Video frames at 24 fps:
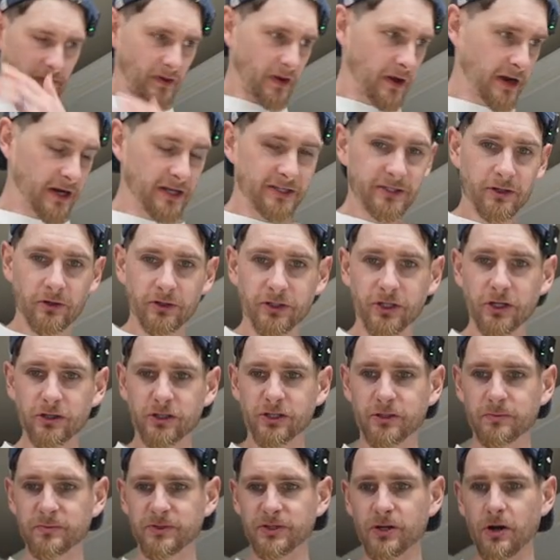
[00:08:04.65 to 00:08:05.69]
All right, let's go shoot
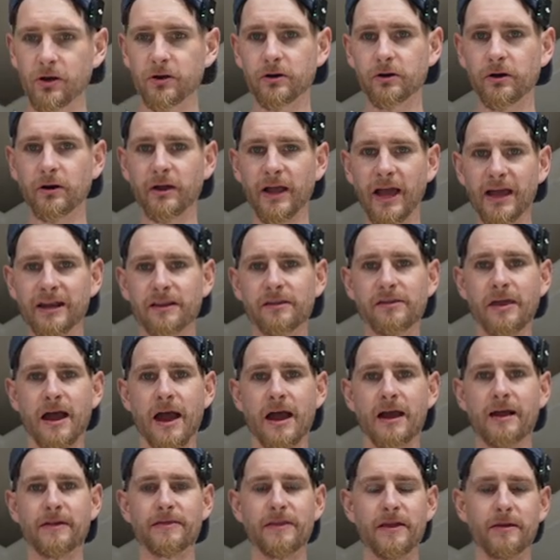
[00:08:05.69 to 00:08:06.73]
some soccer. I'll edit
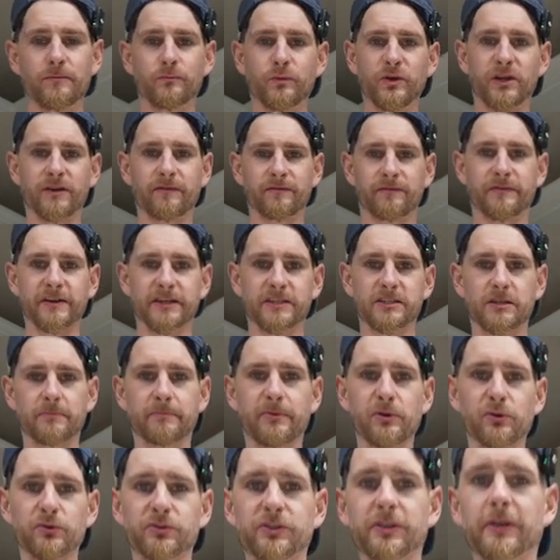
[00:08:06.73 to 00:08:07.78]
that and then we can fix the
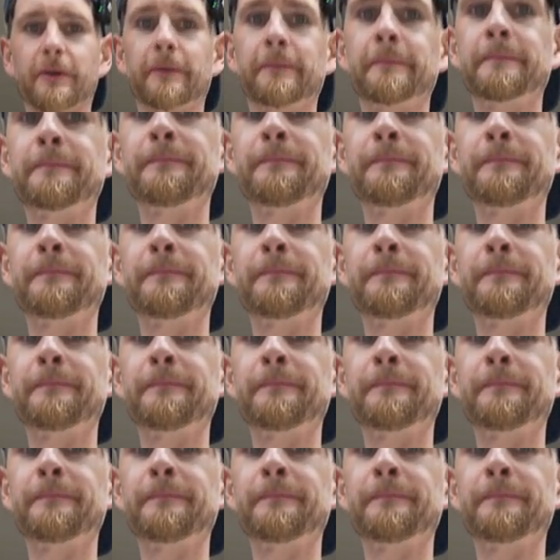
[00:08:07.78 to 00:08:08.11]
boots.